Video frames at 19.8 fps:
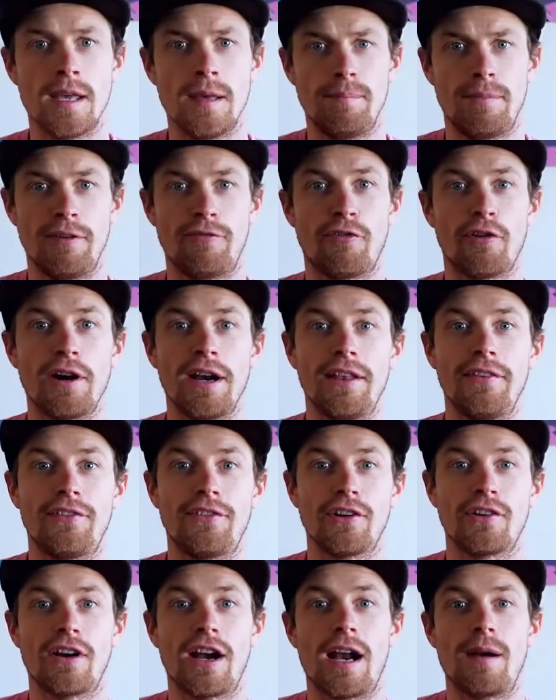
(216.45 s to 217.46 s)
Before
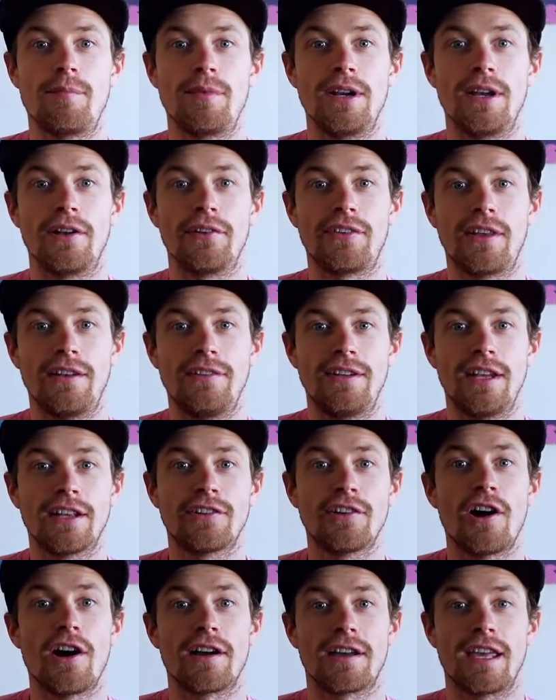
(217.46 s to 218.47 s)
Instagram Reels and
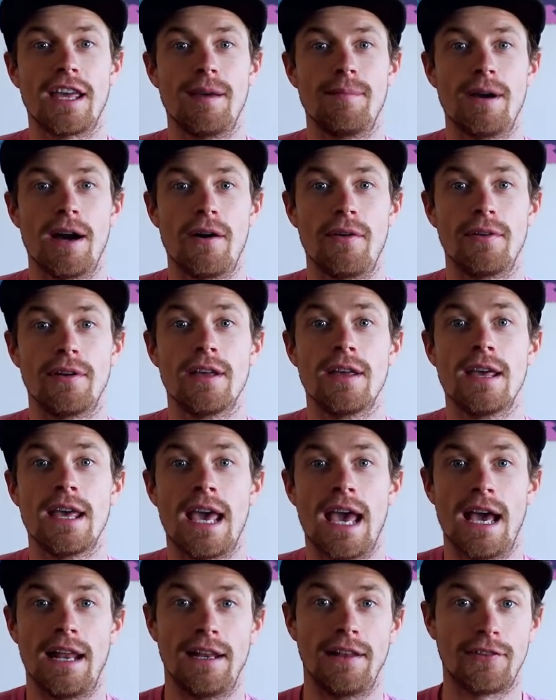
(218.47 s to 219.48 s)
TikTok came out,
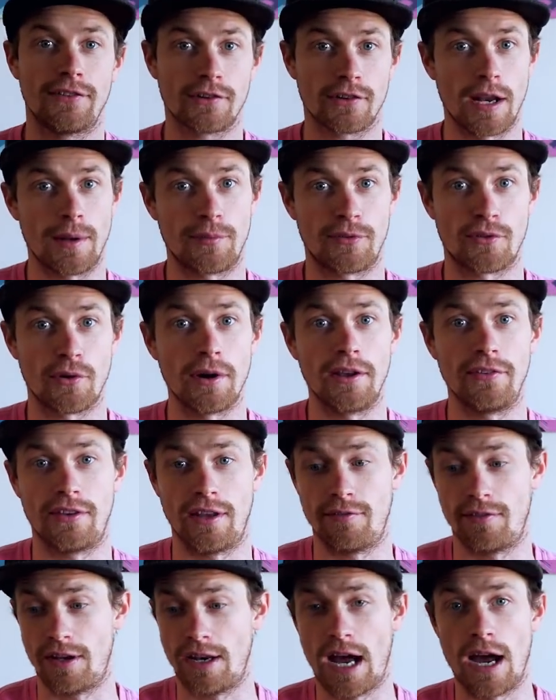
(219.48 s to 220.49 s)
and Instagram Stories
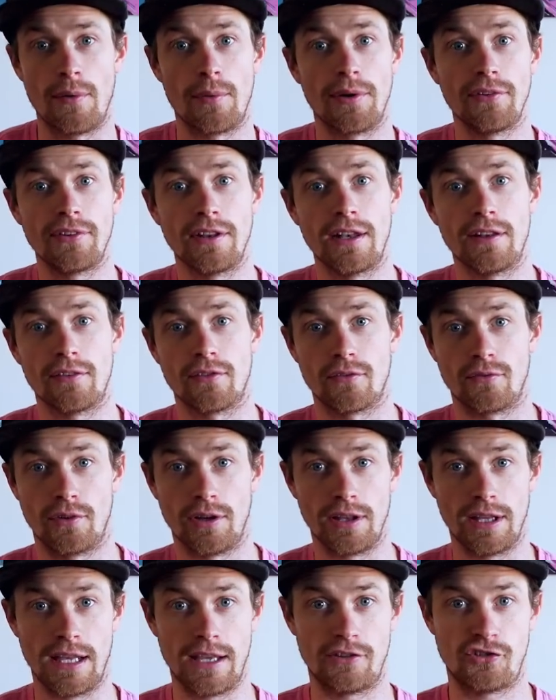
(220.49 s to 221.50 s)
even, I wasn't
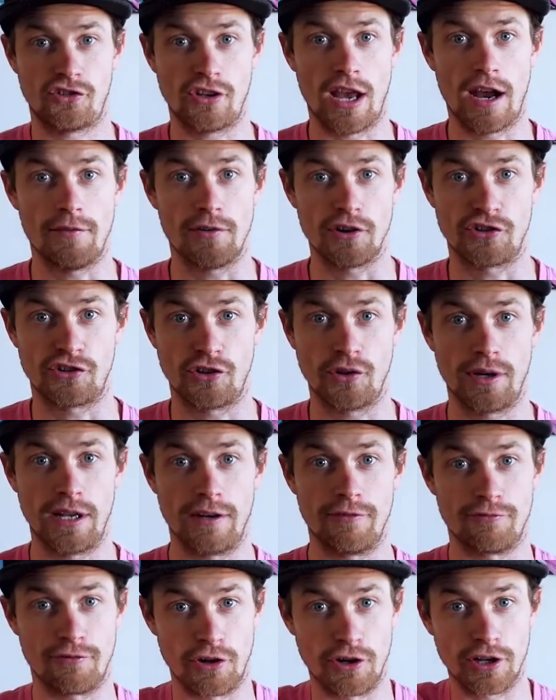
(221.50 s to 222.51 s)
really ever
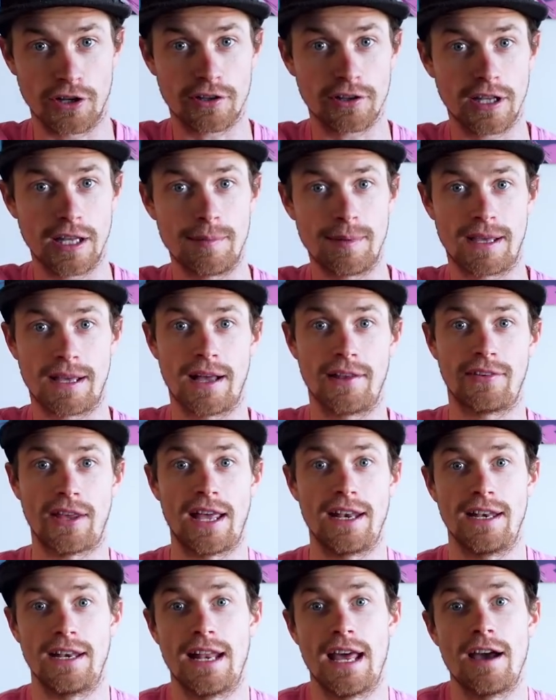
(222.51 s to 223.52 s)
shooting vertically because
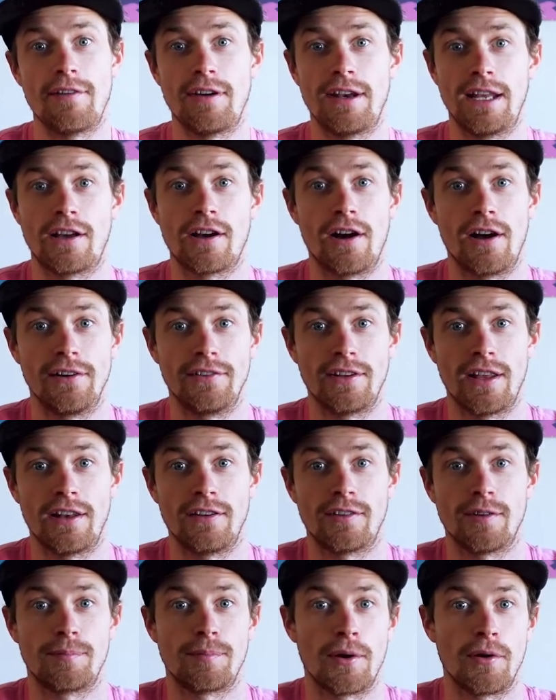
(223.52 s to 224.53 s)
I didn't have any
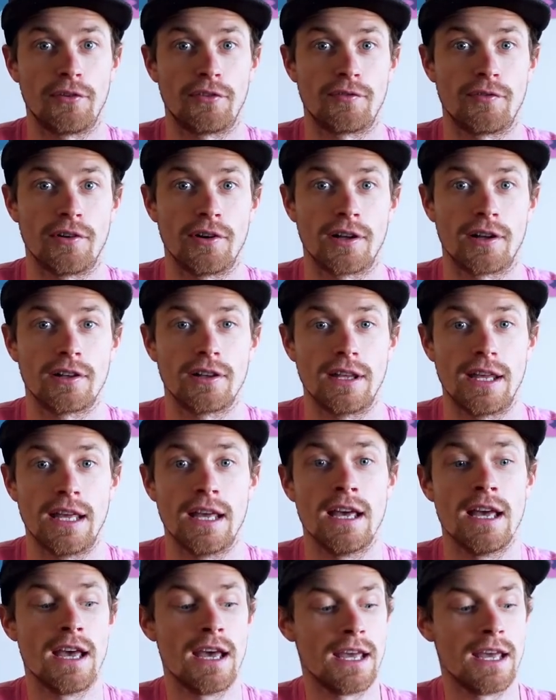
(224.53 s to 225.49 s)
content to post vertically.